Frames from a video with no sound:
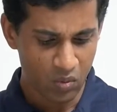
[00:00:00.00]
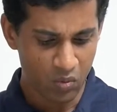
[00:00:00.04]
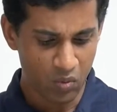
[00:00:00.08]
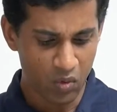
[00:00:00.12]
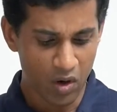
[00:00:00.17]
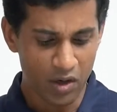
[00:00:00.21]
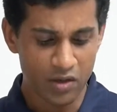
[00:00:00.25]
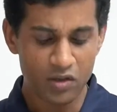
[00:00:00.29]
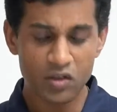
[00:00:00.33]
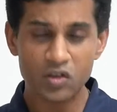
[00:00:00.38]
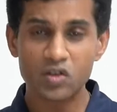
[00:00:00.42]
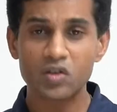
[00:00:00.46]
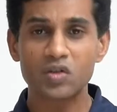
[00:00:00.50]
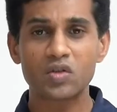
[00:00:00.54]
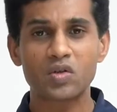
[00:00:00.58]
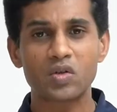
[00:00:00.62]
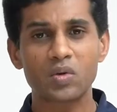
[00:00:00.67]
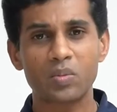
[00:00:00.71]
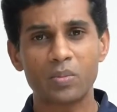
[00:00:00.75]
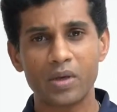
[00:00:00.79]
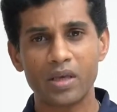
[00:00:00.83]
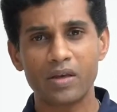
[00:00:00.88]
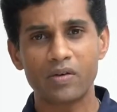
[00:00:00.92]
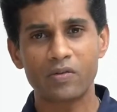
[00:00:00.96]
wants
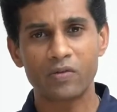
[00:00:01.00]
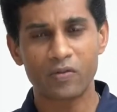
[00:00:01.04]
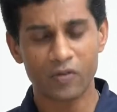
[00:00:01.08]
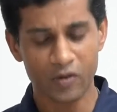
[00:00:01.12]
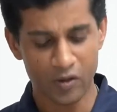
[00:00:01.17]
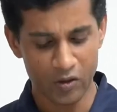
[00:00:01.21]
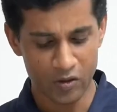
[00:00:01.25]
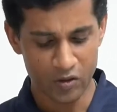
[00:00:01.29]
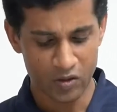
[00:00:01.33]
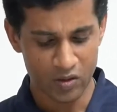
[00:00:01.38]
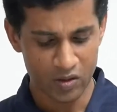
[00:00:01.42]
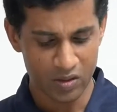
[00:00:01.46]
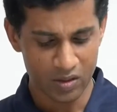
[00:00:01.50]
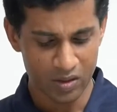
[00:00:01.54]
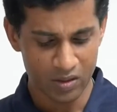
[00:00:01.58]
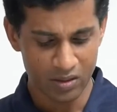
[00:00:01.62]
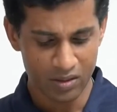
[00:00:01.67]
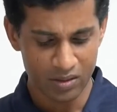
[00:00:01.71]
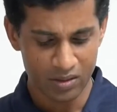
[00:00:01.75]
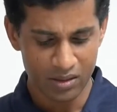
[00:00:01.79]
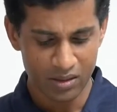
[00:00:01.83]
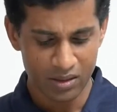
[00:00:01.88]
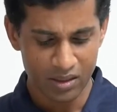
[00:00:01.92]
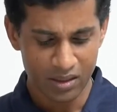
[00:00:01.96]
to be first,
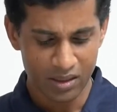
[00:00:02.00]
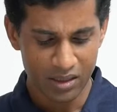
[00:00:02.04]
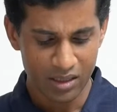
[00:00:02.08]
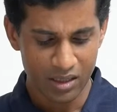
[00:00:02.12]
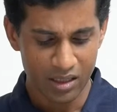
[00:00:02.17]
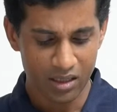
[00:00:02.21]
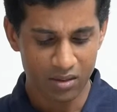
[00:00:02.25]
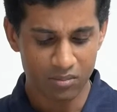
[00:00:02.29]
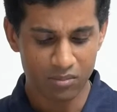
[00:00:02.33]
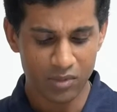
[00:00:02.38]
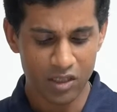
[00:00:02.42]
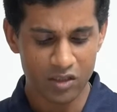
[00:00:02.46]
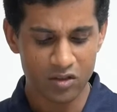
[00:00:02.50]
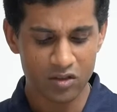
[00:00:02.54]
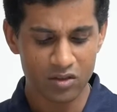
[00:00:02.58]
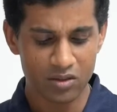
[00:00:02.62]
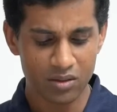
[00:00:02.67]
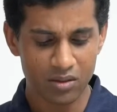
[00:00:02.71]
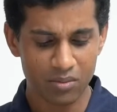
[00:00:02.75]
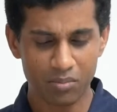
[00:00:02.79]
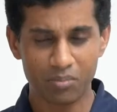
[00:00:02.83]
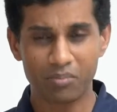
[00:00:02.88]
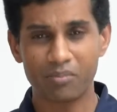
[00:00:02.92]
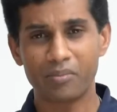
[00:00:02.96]
he
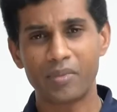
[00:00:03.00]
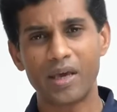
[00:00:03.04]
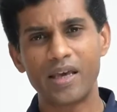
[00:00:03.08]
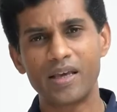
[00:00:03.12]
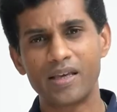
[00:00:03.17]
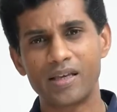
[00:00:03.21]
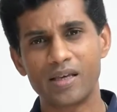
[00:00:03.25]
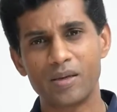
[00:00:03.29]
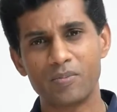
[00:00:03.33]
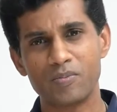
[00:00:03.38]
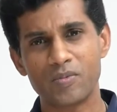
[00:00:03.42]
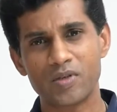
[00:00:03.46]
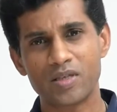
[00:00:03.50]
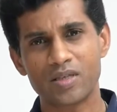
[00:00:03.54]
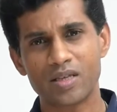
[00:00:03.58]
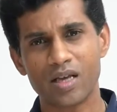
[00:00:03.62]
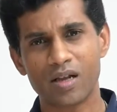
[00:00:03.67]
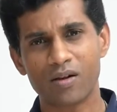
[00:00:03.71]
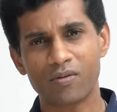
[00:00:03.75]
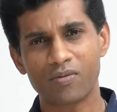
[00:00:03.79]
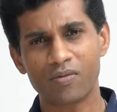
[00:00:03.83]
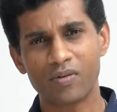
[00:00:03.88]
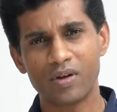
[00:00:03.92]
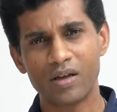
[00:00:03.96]
must make
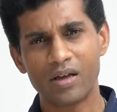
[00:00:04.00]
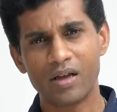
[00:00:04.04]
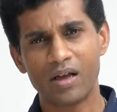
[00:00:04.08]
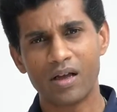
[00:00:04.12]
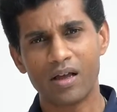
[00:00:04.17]
himself